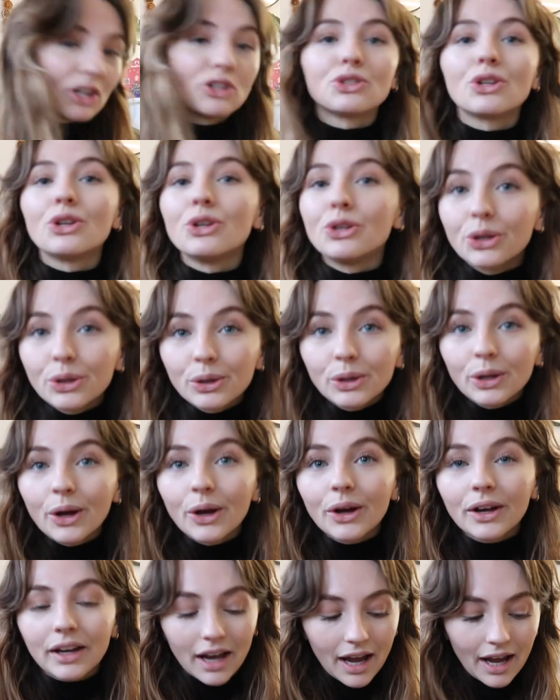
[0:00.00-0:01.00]
into New
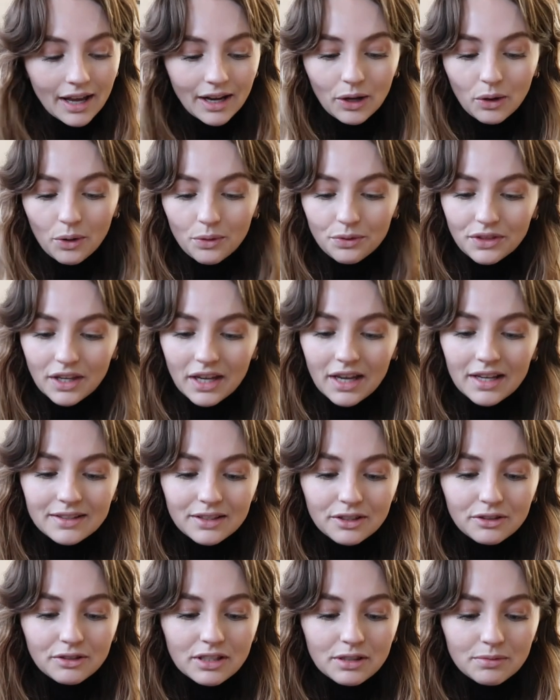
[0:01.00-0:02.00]
Look and I got these
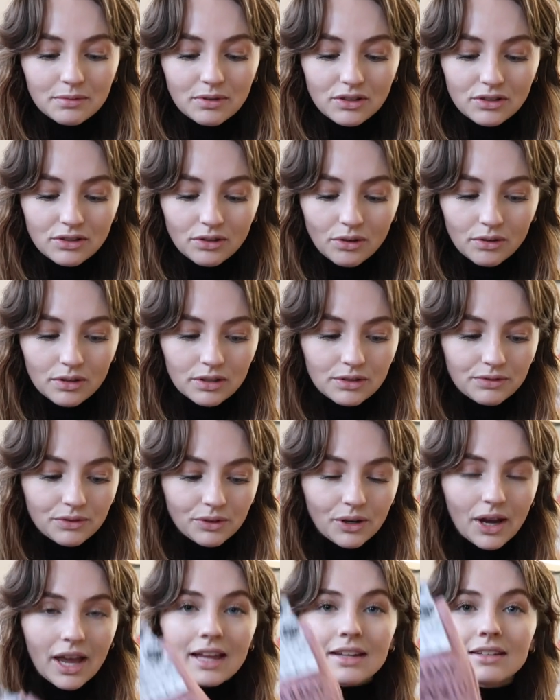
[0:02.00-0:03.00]
Christmas socks
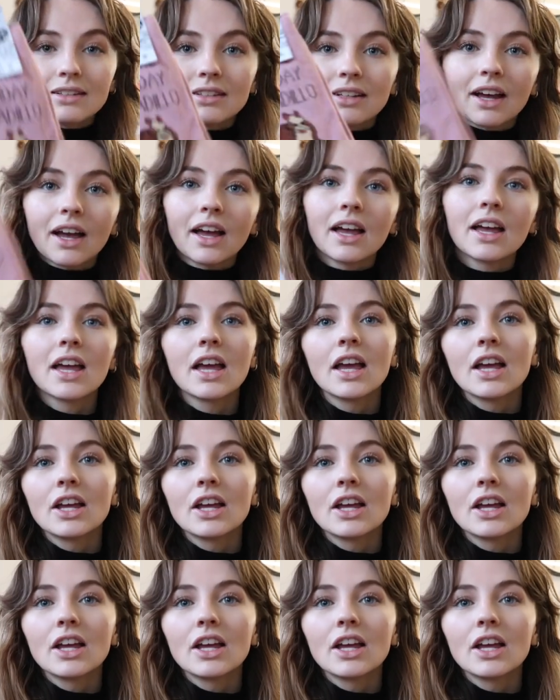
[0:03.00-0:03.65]
for India.